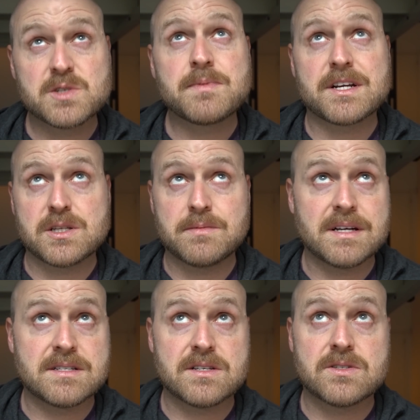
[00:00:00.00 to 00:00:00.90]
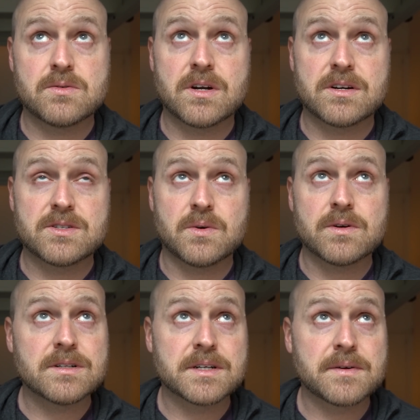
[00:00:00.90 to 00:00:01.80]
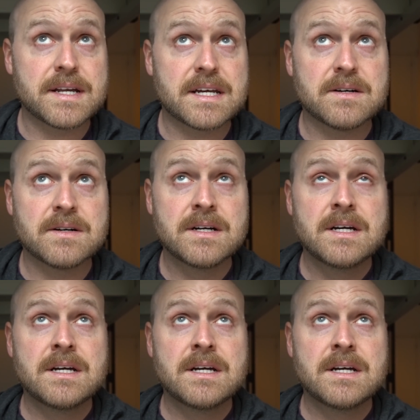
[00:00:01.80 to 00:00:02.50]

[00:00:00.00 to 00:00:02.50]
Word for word: especially because it's so dark so early right now.